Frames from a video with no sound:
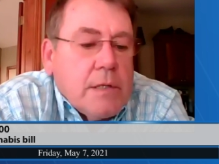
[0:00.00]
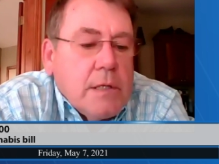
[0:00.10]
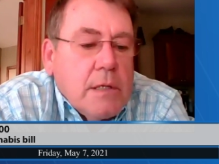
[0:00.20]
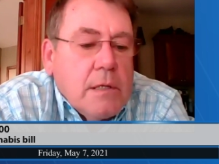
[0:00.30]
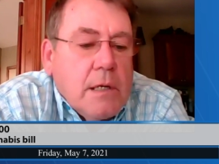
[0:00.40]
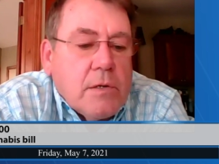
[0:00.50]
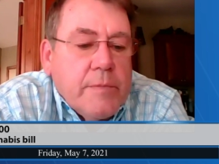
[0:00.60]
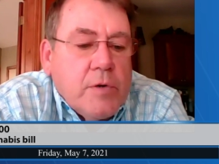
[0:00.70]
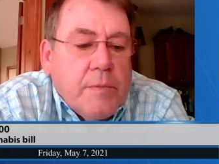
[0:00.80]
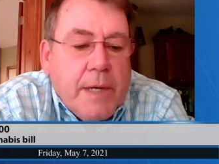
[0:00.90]
in
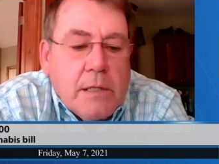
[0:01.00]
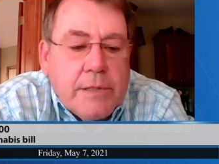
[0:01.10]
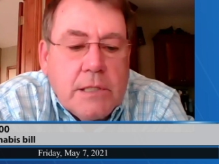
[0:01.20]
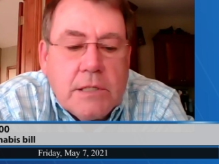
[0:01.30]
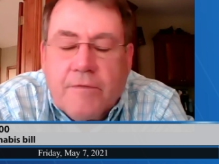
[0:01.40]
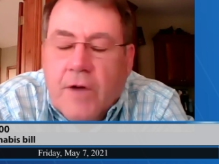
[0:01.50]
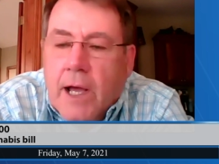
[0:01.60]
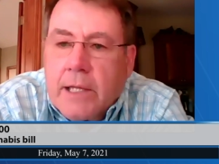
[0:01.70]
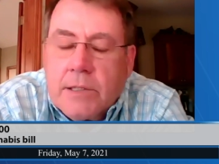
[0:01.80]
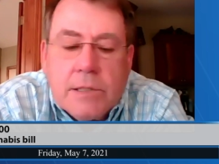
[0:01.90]
criminal penalties,
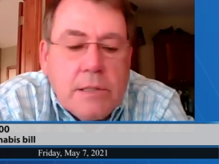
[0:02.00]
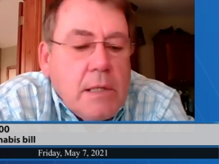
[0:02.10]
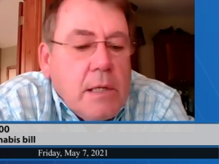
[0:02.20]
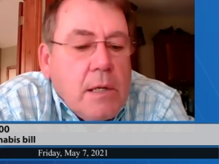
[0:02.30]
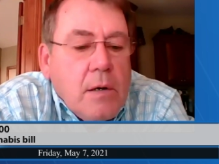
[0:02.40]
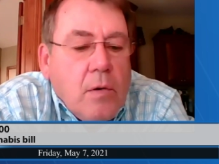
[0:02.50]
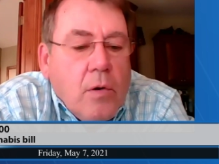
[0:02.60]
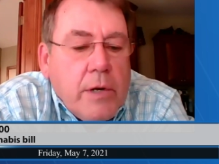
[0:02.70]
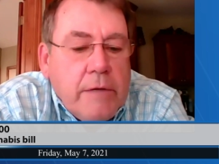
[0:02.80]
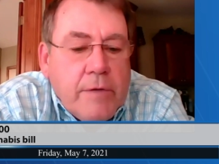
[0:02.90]
fines,
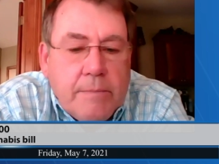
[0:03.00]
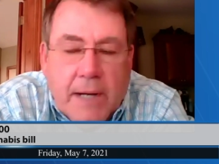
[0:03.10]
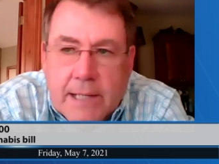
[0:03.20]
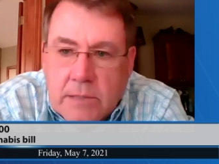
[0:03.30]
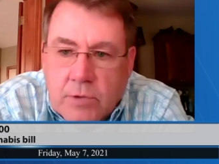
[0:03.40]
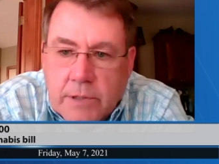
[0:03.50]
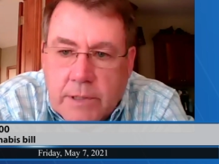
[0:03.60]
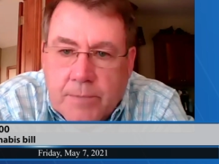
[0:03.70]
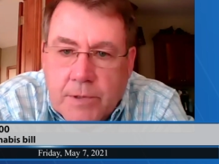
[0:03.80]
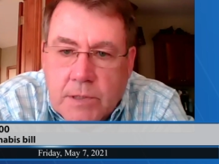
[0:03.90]
or even possible
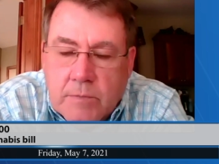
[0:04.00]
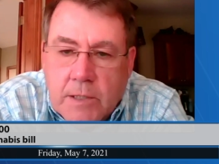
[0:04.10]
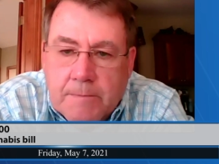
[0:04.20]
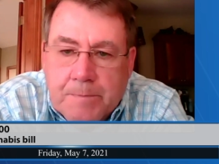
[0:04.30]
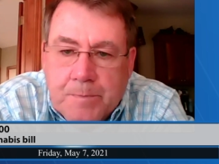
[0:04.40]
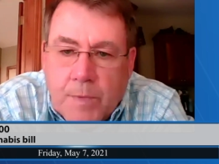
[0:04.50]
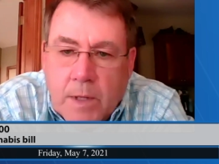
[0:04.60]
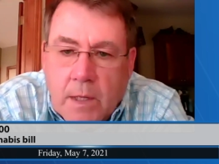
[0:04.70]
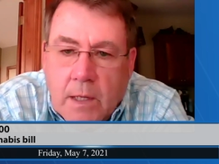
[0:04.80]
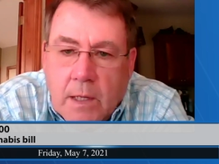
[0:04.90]
imprisonment.
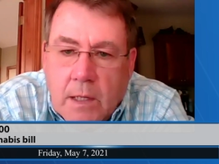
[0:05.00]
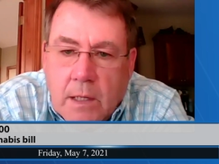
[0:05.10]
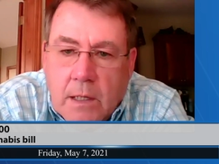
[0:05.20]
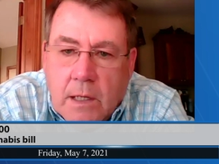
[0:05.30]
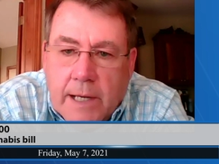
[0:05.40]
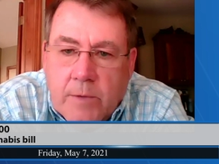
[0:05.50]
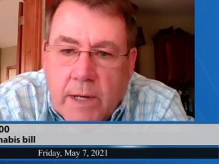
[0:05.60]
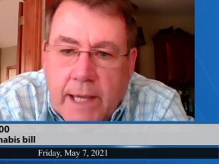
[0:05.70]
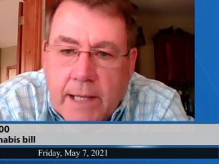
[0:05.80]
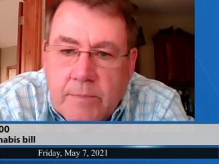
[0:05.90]
I
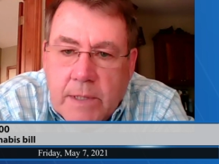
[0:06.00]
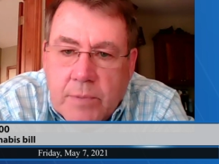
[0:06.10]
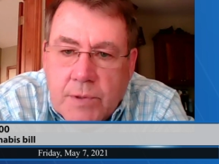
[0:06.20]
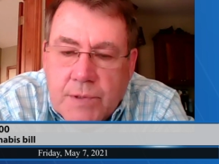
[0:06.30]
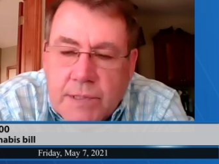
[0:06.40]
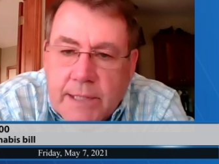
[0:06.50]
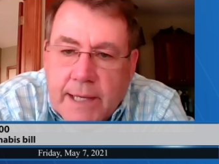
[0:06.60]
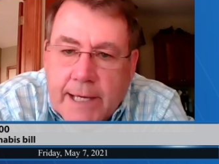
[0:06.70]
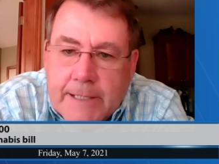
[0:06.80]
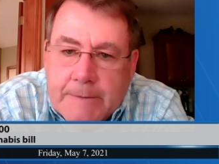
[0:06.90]
would add, members,
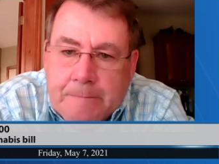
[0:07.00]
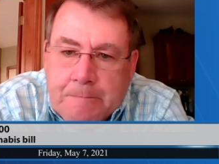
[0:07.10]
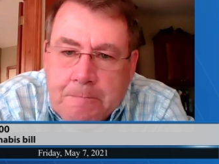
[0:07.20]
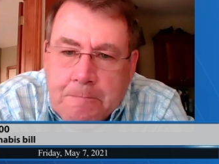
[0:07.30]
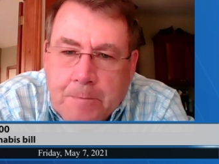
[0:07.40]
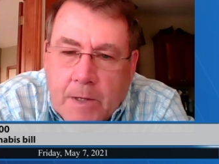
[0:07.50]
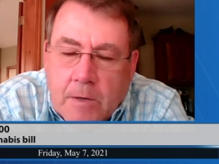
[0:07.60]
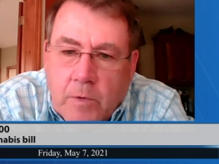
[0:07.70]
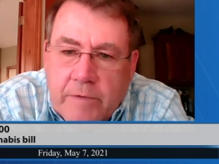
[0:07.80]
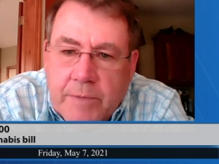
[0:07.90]
that
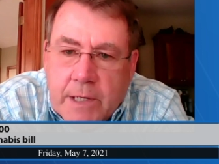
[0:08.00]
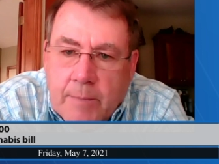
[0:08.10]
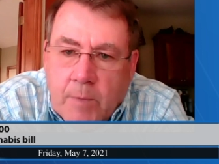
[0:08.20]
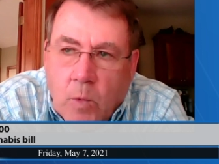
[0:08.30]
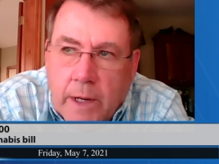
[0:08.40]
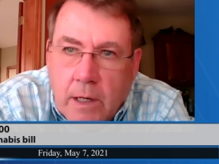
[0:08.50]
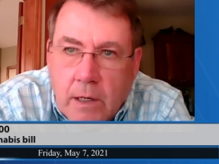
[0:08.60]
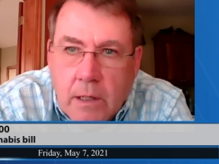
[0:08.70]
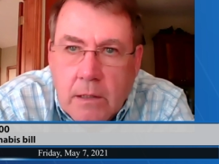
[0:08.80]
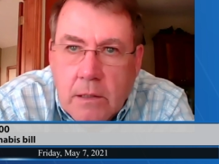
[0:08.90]
we've become
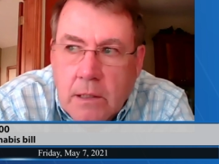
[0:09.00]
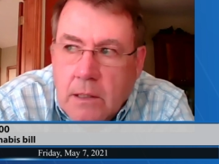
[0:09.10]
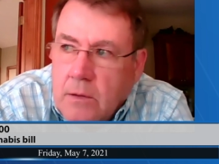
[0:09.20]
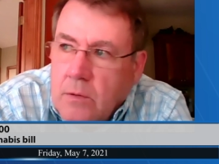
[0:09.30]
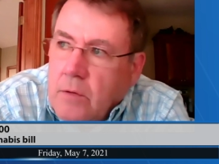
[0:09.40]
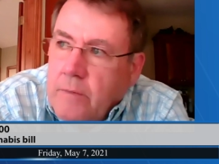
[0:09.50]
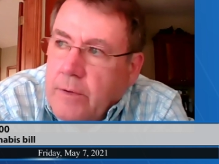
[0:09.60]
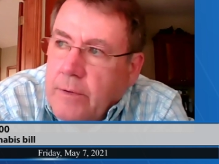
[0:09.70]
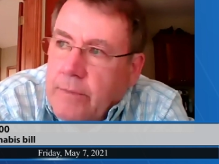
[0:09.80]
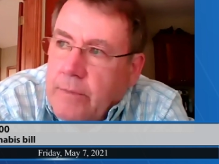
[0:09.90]
aware
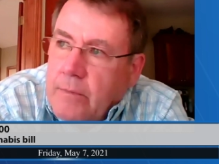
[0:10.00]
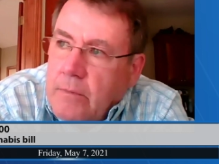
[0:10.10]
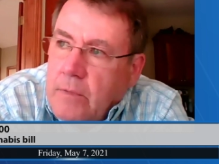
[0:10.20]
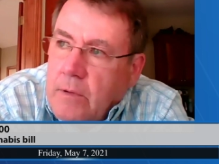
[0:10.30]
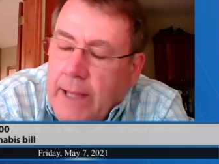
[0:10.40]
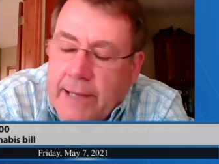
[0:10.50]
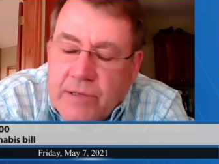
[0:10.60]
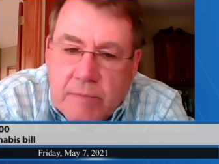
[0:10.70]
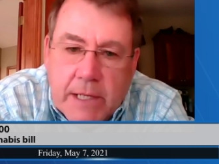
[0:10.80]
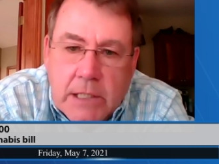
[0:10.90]
over the
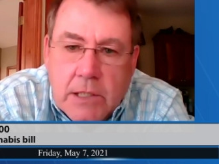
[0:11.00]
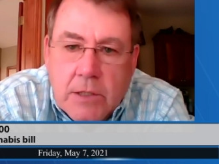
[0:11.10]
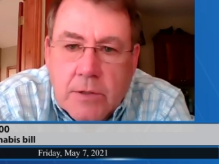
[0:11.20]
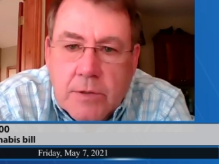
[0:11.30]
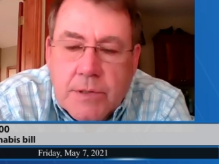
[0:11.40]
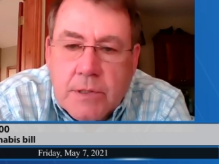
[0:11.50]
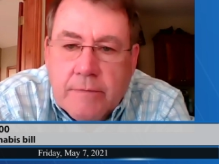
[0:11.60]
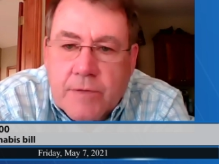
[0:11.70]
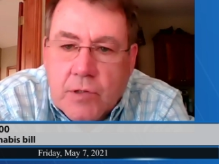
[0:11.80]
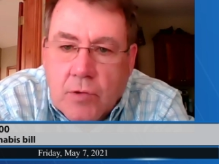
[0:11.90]
last many years
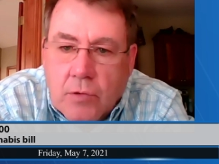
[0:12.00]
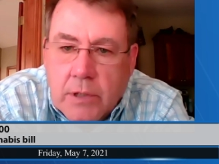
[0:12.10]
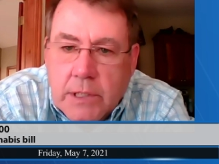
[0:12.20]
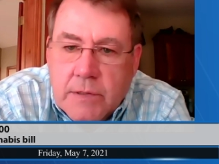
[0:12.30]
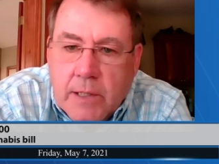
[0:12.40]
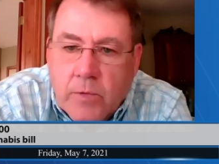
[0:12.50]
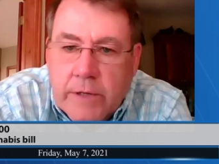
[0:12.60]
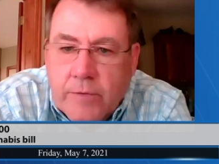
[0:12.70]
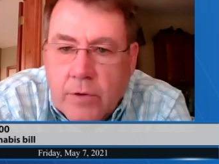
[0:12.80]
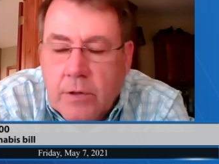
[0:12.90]
of stories that
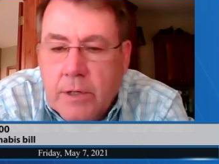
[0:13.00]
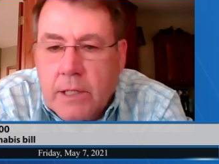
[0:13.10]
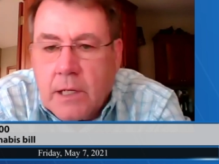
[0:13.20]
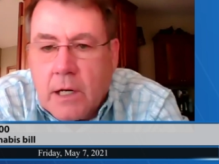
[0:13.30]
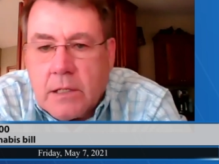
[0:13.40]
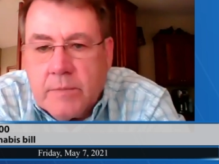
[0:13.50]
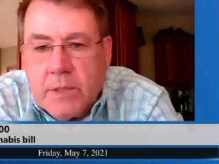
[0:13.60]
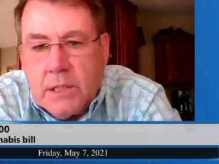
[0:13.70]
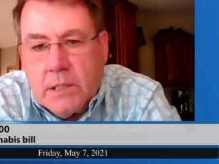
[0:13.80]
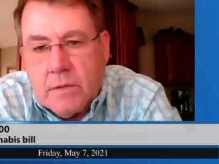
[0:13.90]
we've heard in our
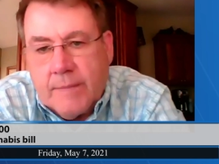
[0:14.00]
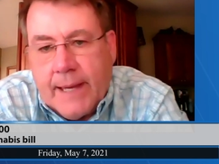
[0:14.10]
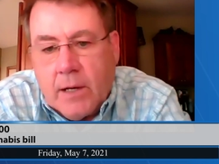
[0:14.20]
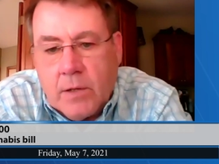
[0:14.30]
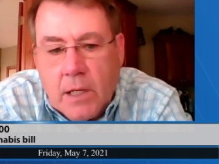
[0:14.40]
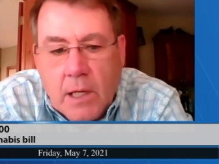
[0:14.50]
committees about